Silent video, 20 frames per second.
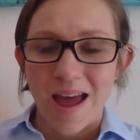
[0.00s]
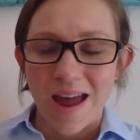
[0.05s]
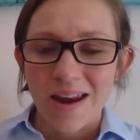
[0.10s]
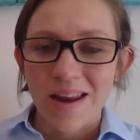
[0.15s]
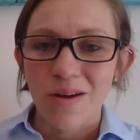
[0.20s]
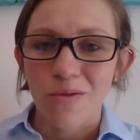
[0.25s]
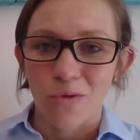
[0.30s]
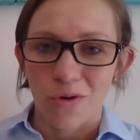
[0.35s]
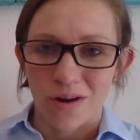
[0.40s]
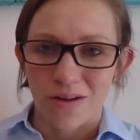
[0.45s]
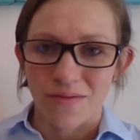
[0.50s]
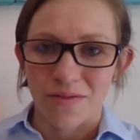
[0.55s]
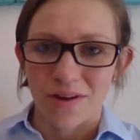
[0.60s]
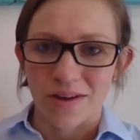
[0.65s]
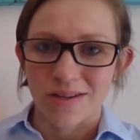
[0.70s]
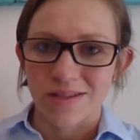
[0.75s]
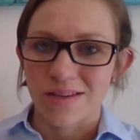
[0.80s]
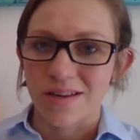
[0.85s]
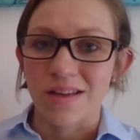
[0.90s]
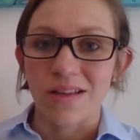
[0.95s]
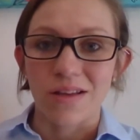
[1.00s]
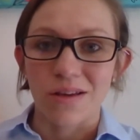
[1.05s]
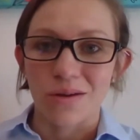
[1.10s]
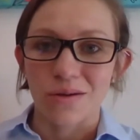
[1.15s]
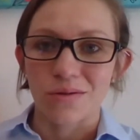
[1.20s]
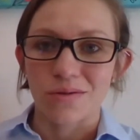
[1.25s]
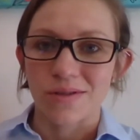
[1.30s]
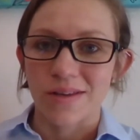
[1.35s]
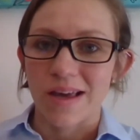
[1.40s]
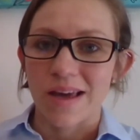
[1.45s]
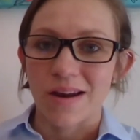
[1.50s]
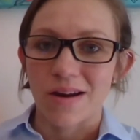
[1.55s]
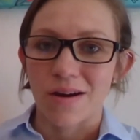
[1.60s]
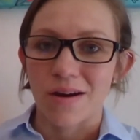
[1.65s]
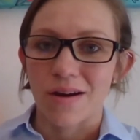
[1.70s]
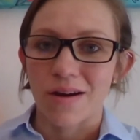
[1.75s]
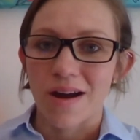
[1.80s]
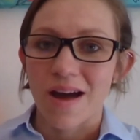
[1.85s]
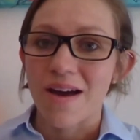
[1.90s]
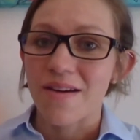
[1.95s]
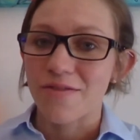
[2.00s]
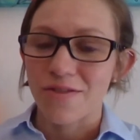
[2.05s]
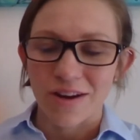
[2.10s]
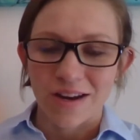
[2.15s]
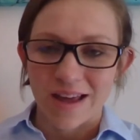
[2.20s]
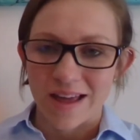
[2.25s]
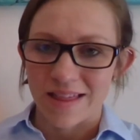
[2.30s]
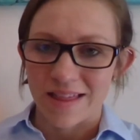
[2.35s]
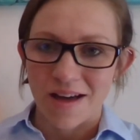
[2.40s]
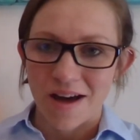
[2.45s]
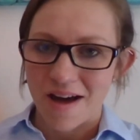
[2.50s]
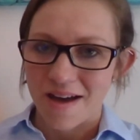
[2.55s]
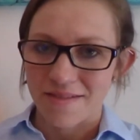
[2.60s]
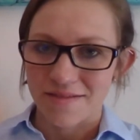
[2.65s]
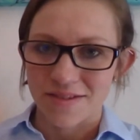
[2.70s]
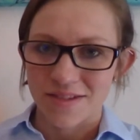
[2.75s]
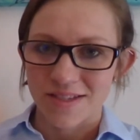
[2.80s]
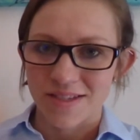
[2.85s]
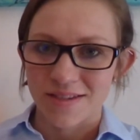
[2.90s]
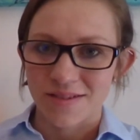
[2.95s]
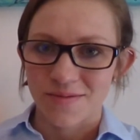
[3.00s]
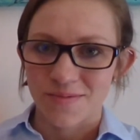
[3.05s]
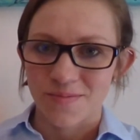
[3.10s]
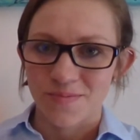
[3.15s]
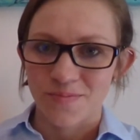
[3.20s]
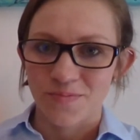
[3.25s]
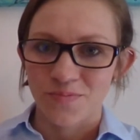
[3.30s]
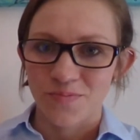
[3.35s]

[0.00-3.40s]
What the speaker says: any one of us can use in our everyday lives.